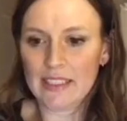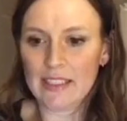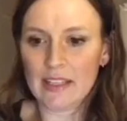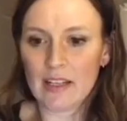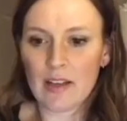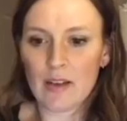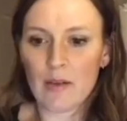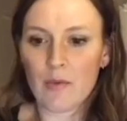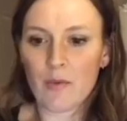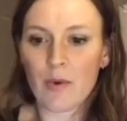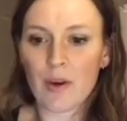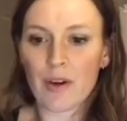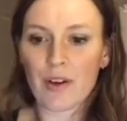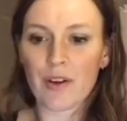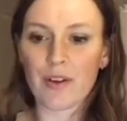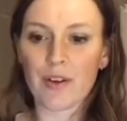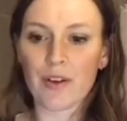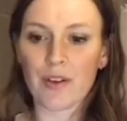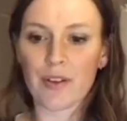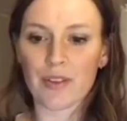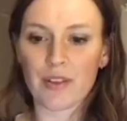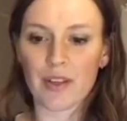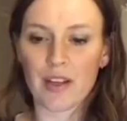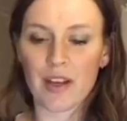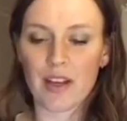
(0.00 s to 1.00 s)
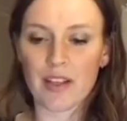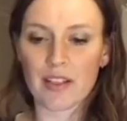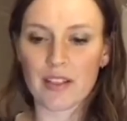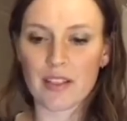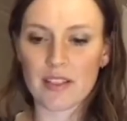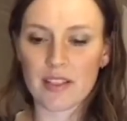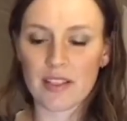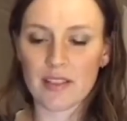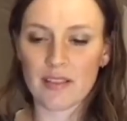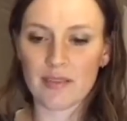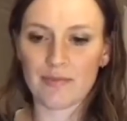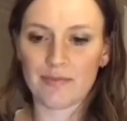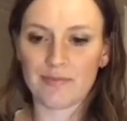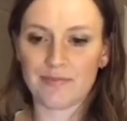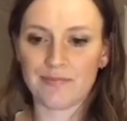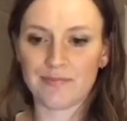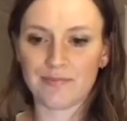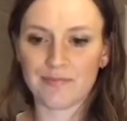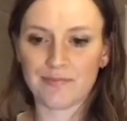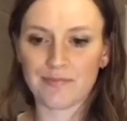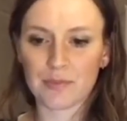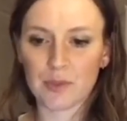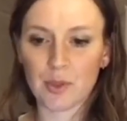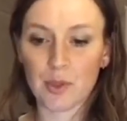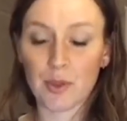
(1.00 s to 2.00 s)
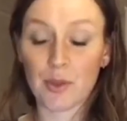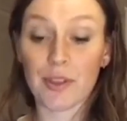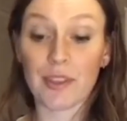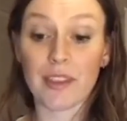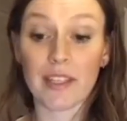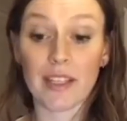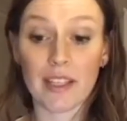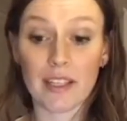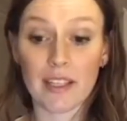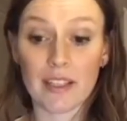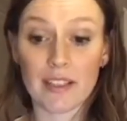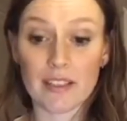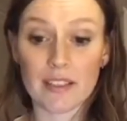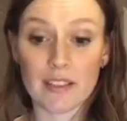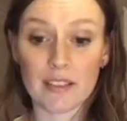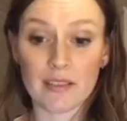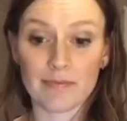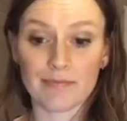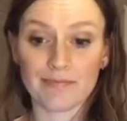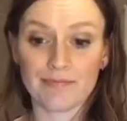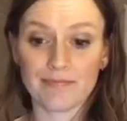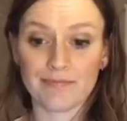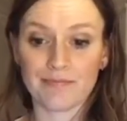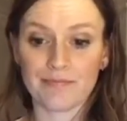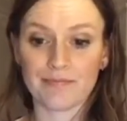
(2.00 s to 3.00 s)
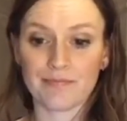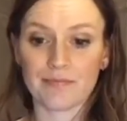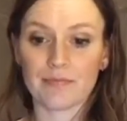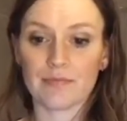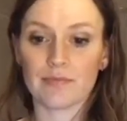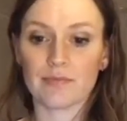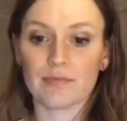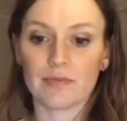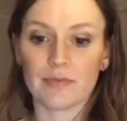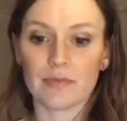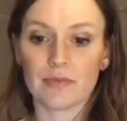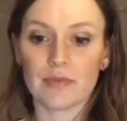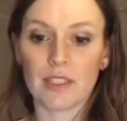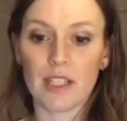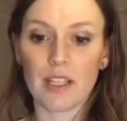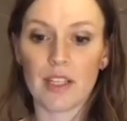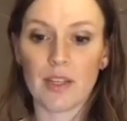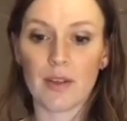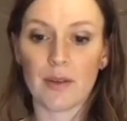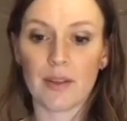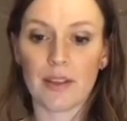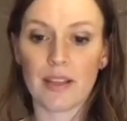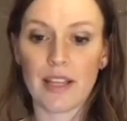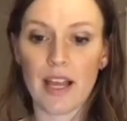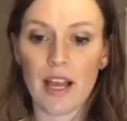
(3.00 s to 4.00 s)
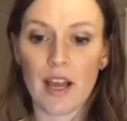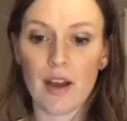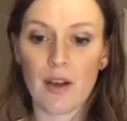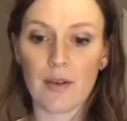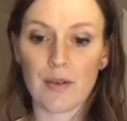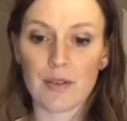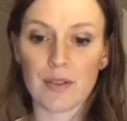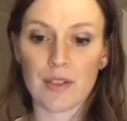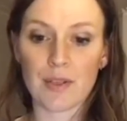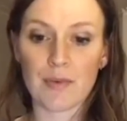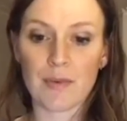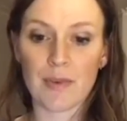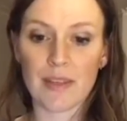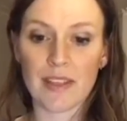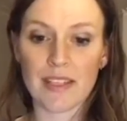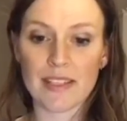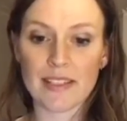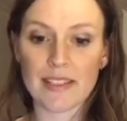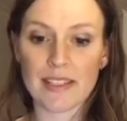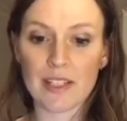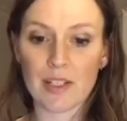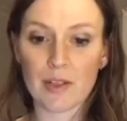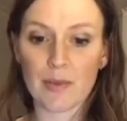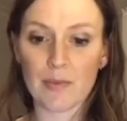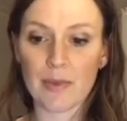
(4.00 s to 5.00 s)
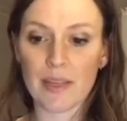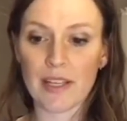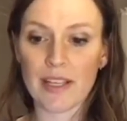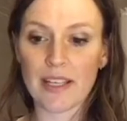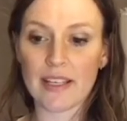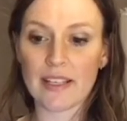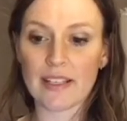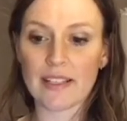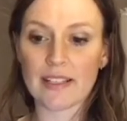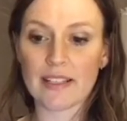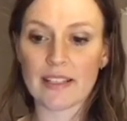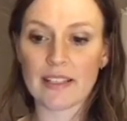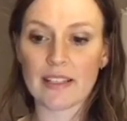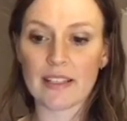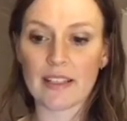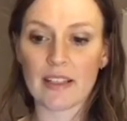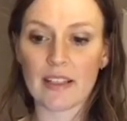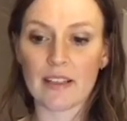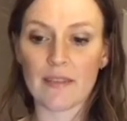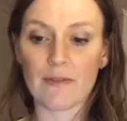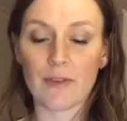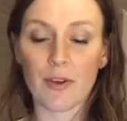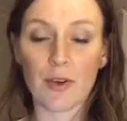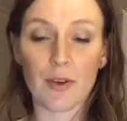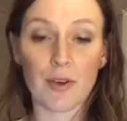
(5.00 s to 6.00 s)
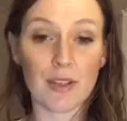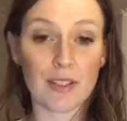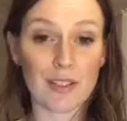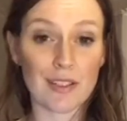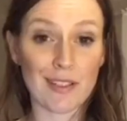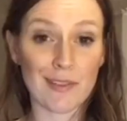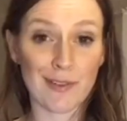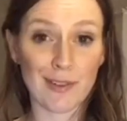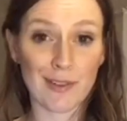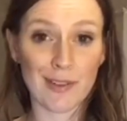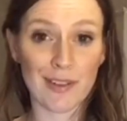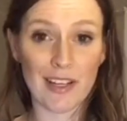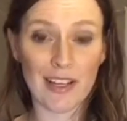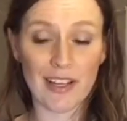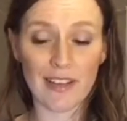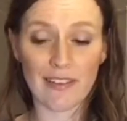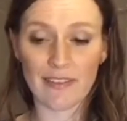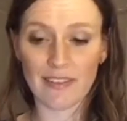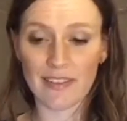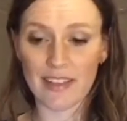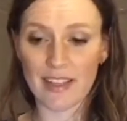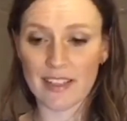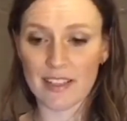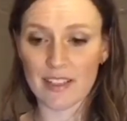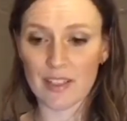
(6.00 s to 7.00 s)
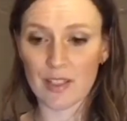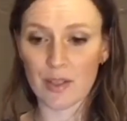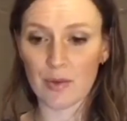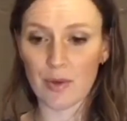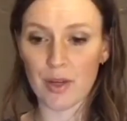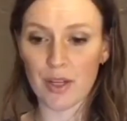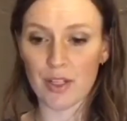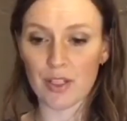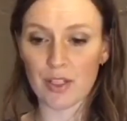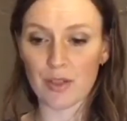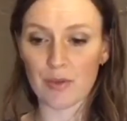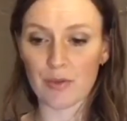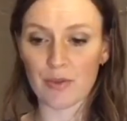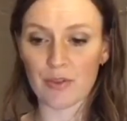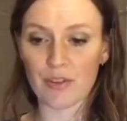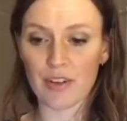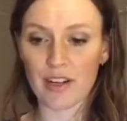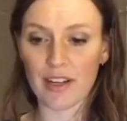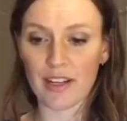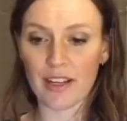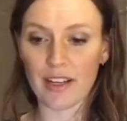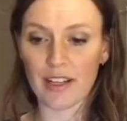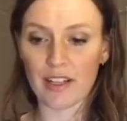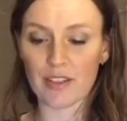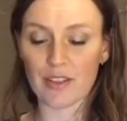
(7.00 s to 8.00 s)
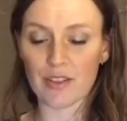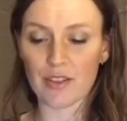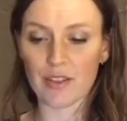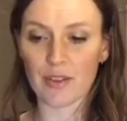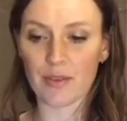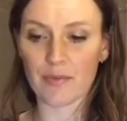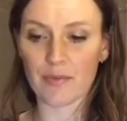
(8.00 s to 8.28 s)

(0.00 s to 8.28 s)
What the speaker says: what are your thoughts or things that you allow to be the centerpiece and the focus of your life? That's the question we're trying to answer.